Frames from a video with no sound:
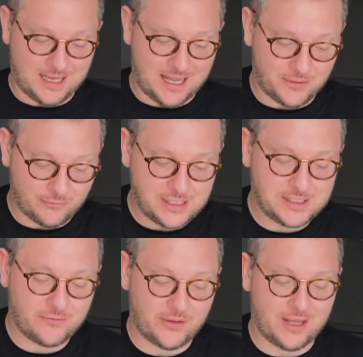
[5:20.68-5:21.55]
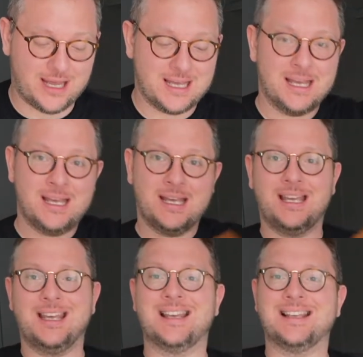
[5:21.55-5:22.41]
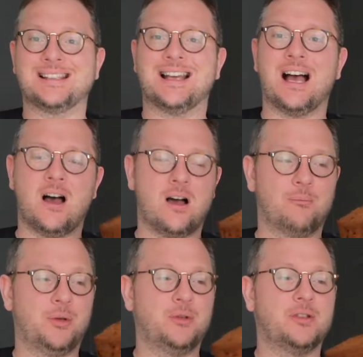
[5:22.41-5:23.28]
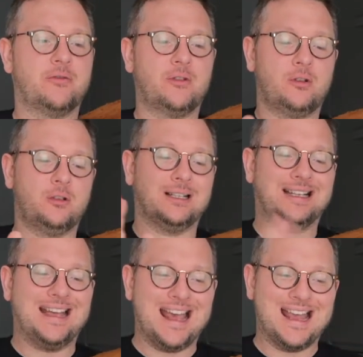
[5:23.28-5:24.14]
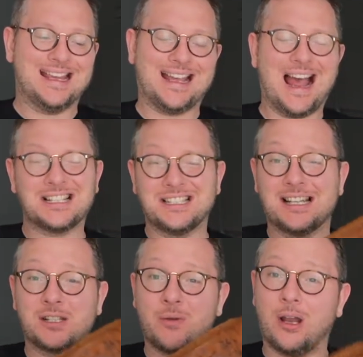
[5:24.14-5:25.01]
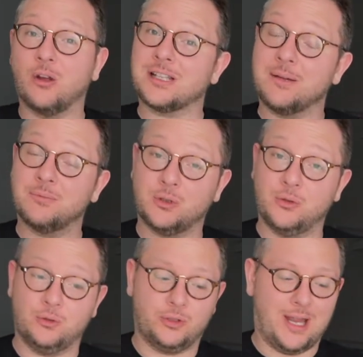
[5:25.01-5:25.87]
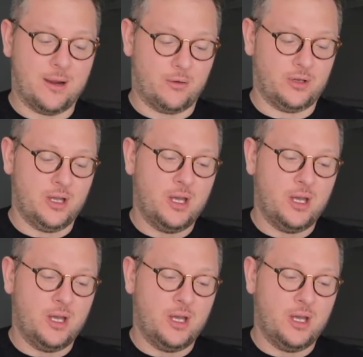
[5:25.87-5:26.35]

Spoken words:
and the reason for that is our beautiful cake actually takes quite a long time to cool down.